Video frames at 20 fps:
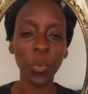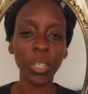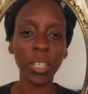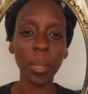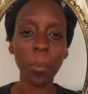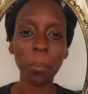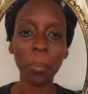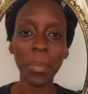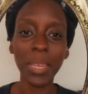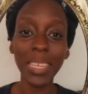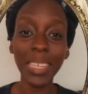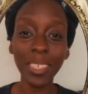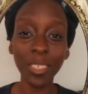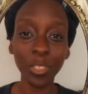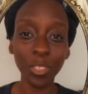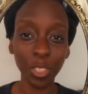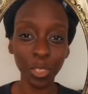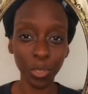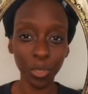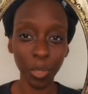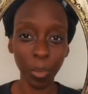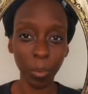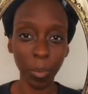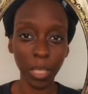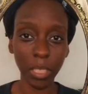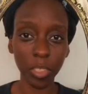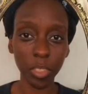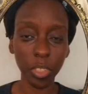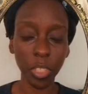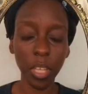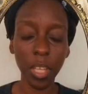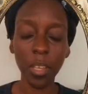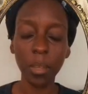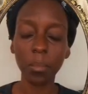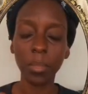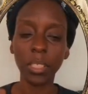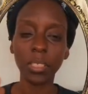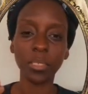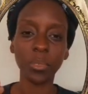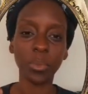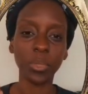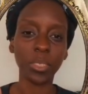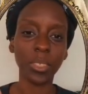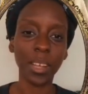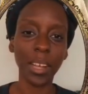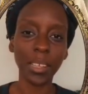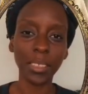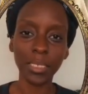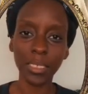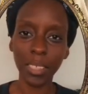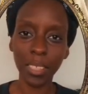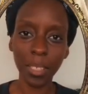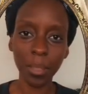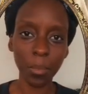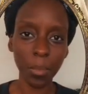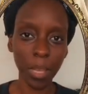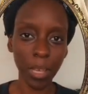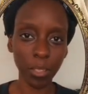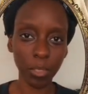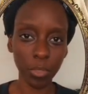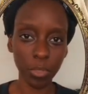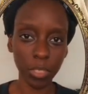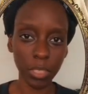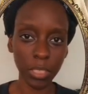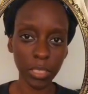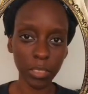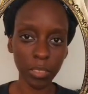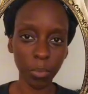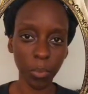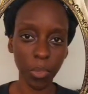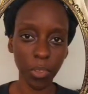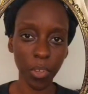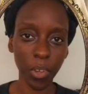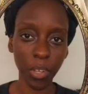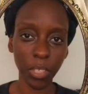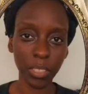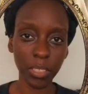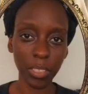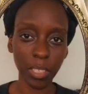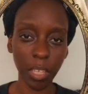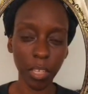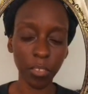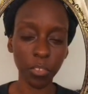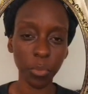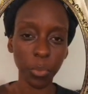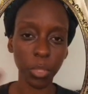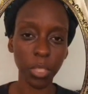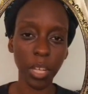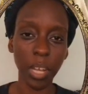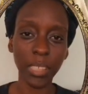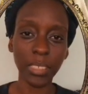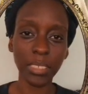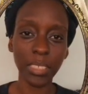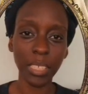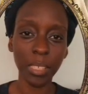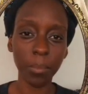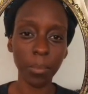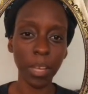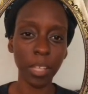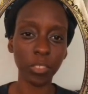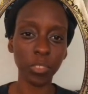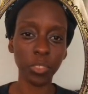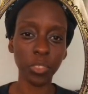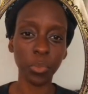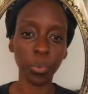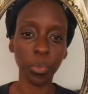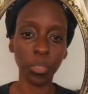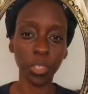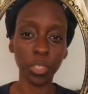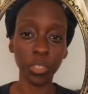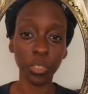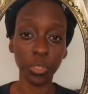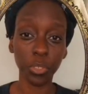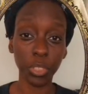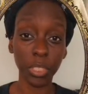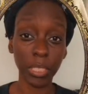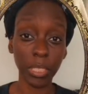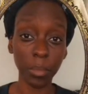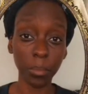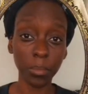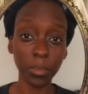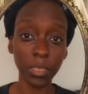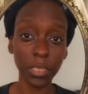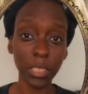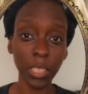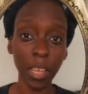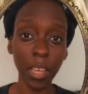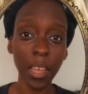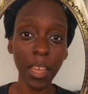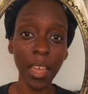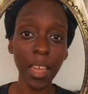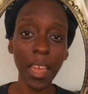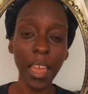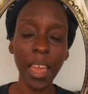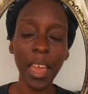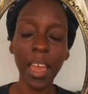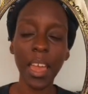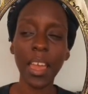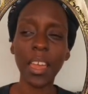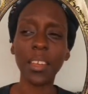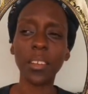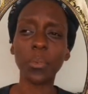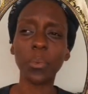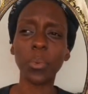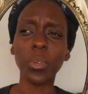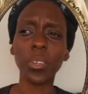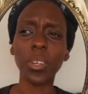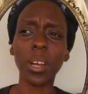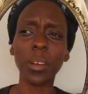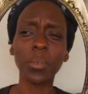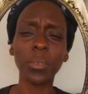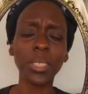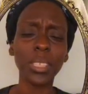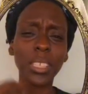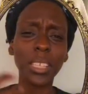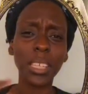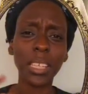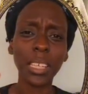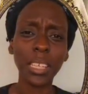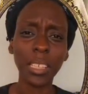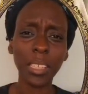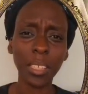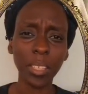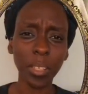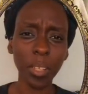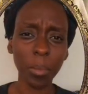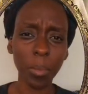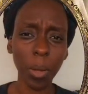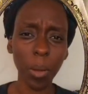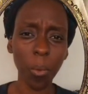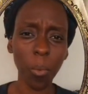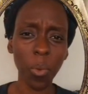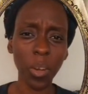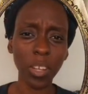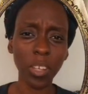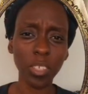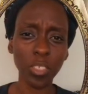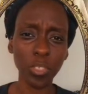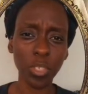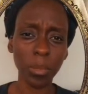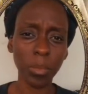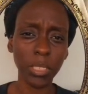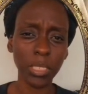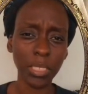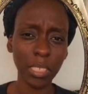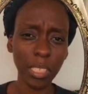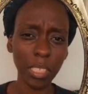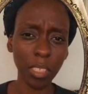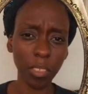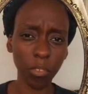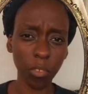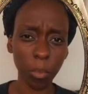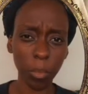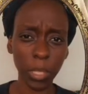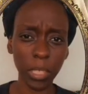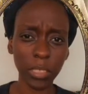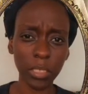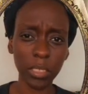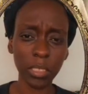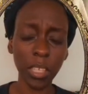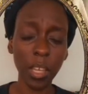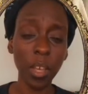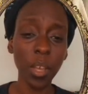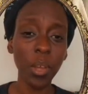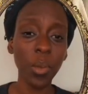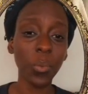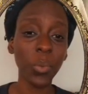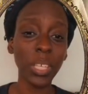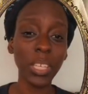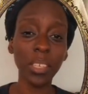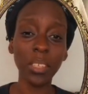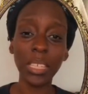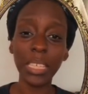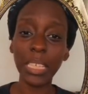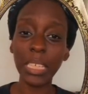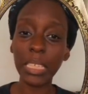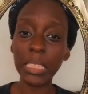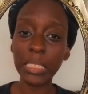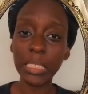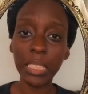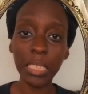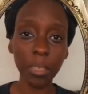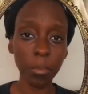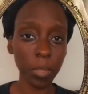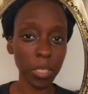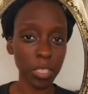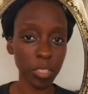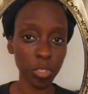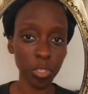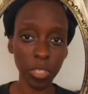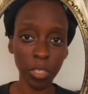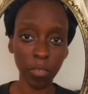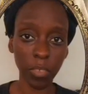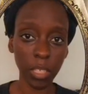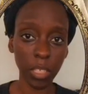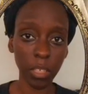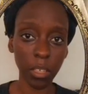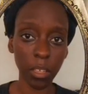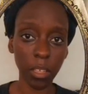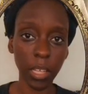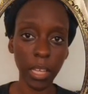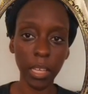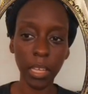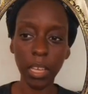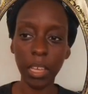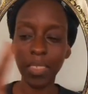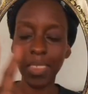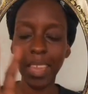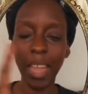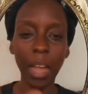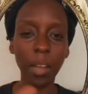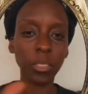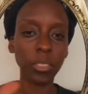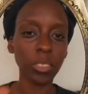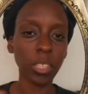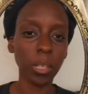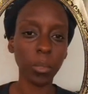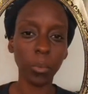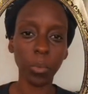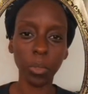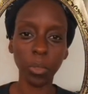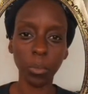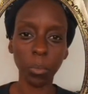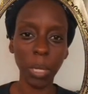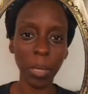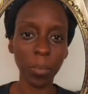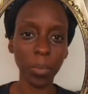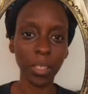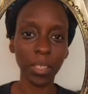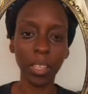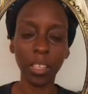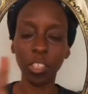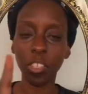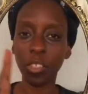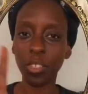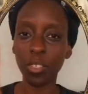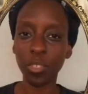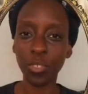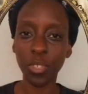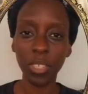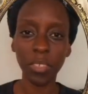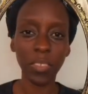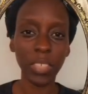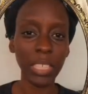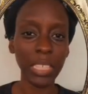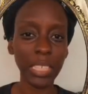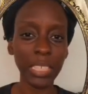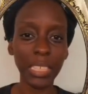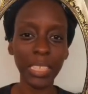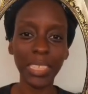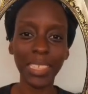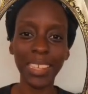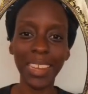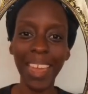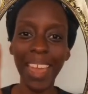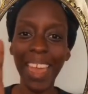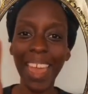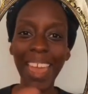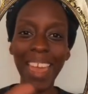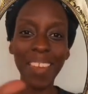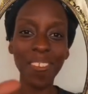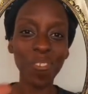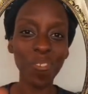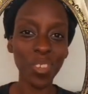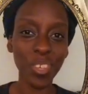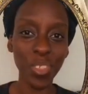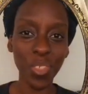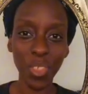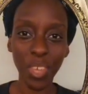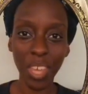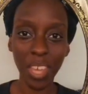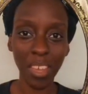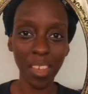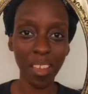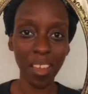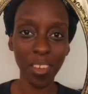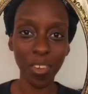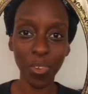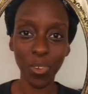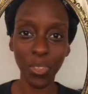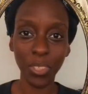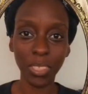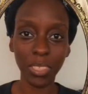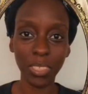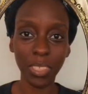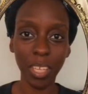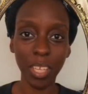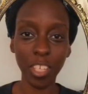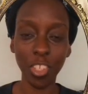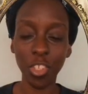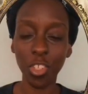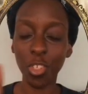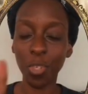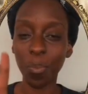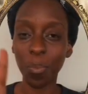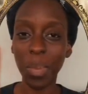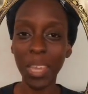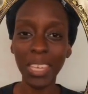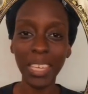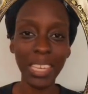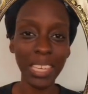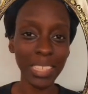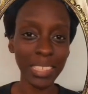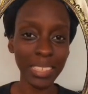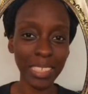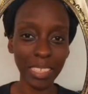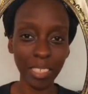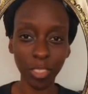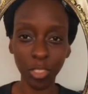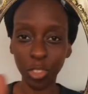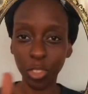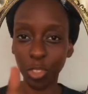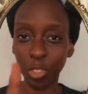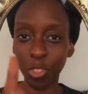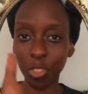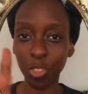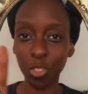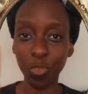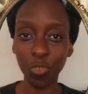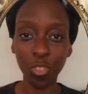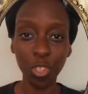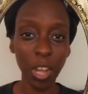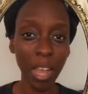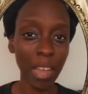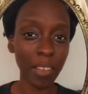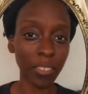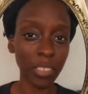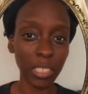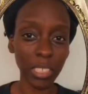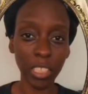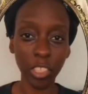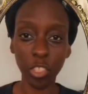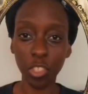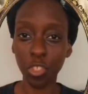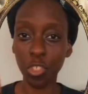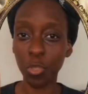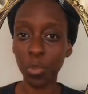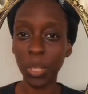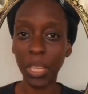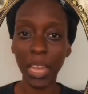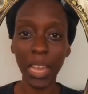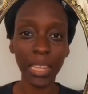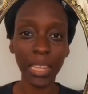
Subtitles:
we're committing to so much because we're not setting boundaries with ourselves, we're not setting boundaries with our dreams, and we're not really getting clear about what our dream is needing from us. We can easily be achieving, like the outside world might be like you're achieving and leading in everything under the sun. You're making things, you're traveling, you're doing